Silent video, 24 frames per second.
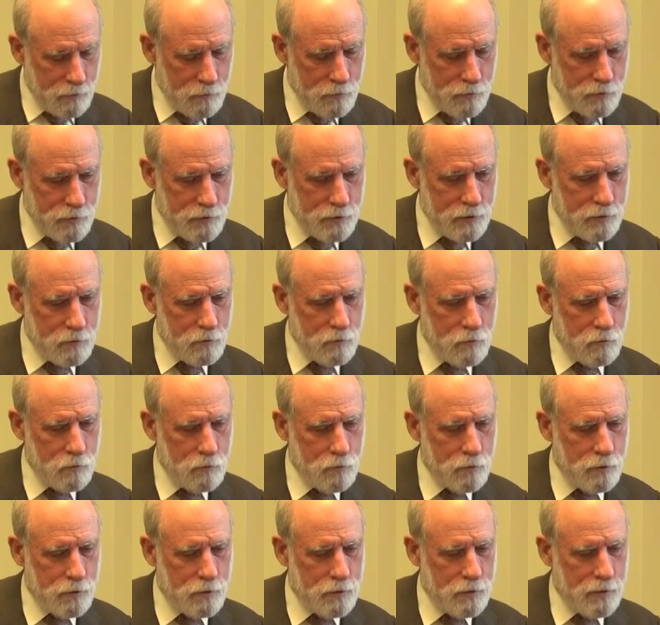switching
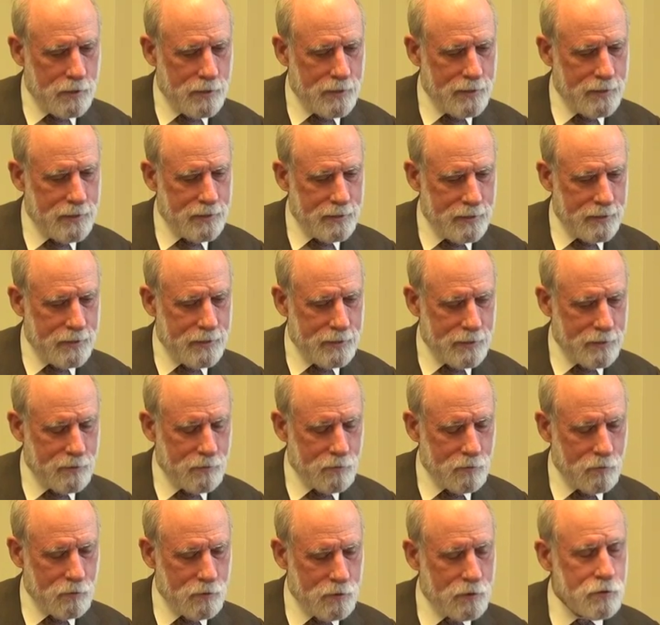was an idea
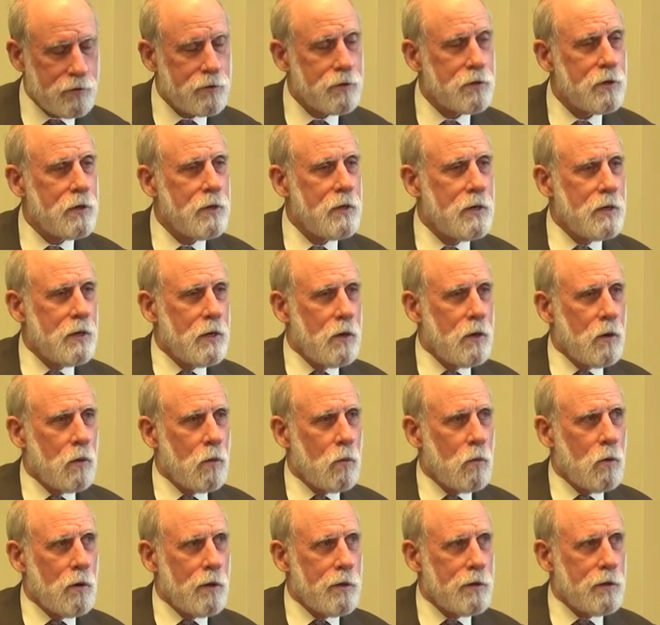which
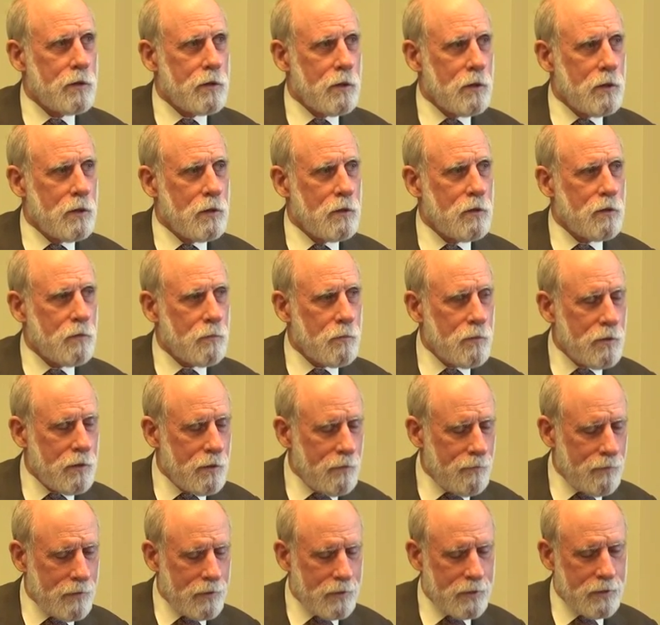was
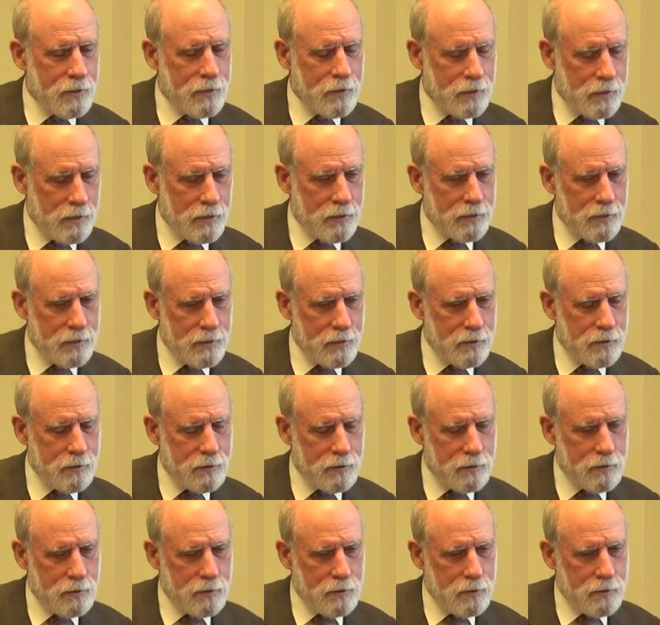specifically studied
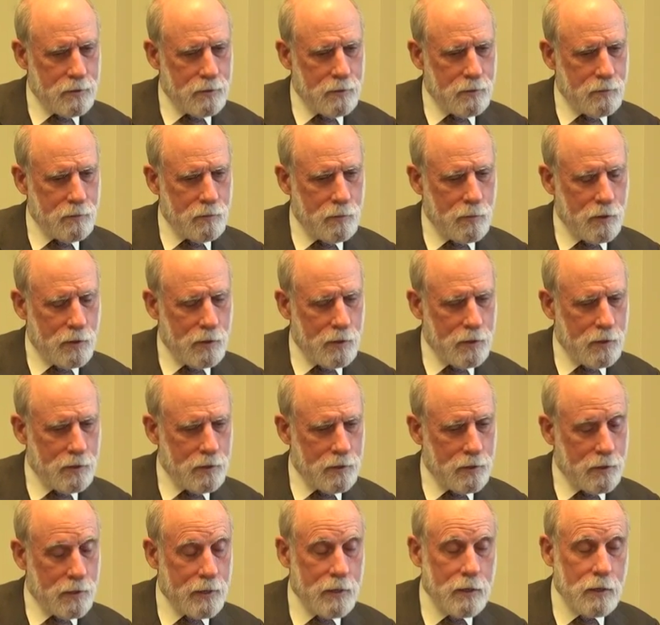by
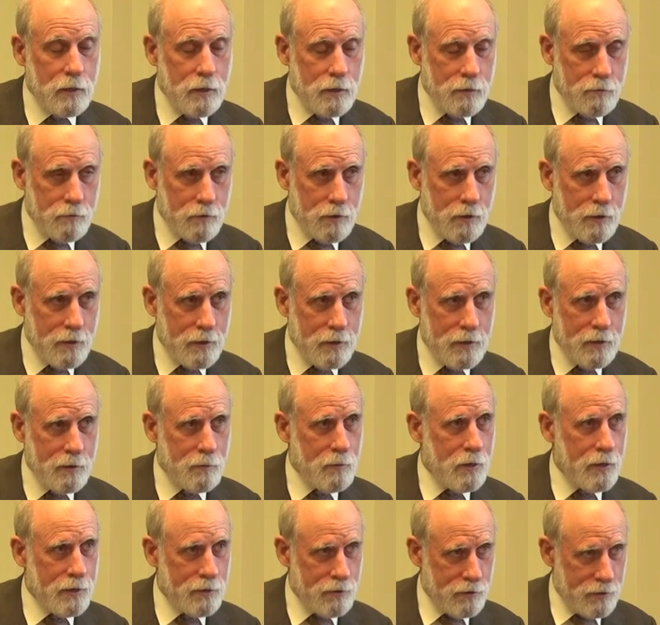Len Kleinrock at
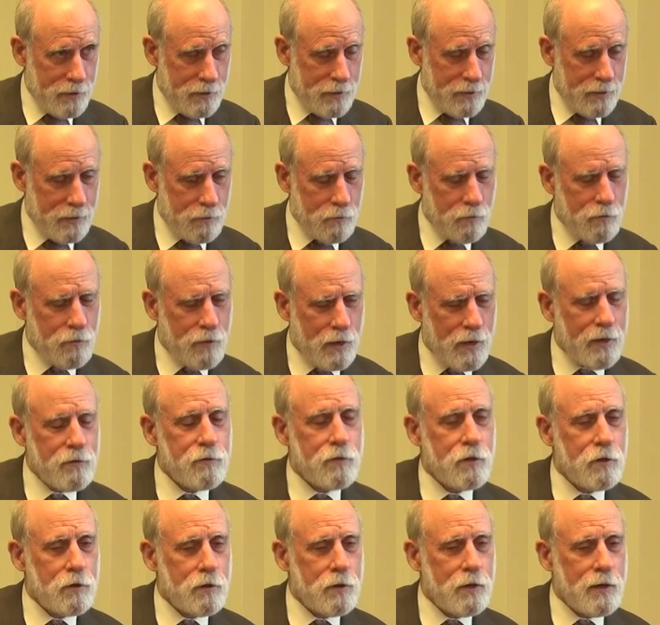M I T, who was
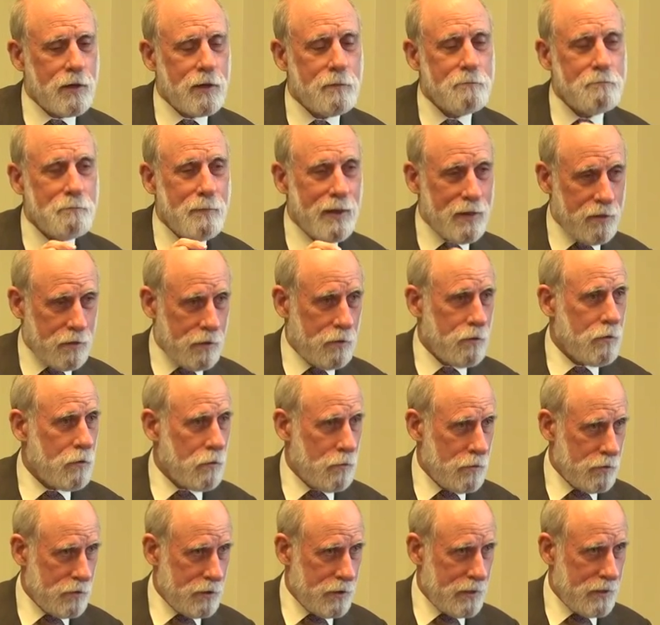actually looking at message
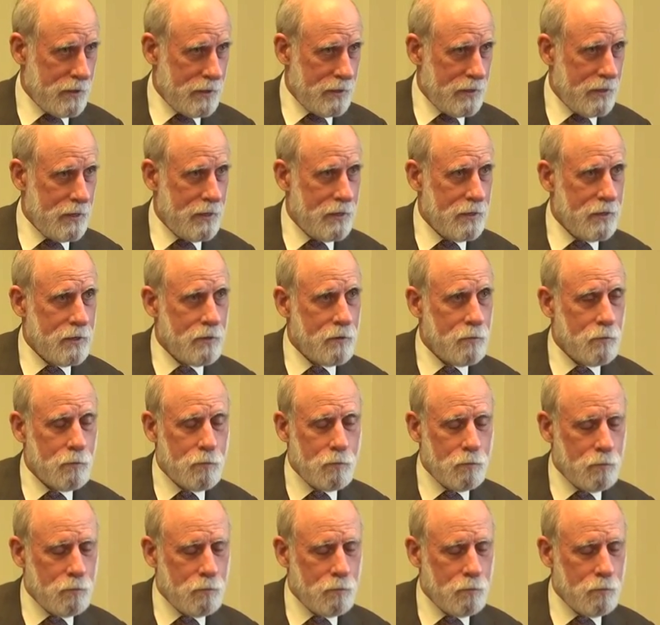switching, and he did a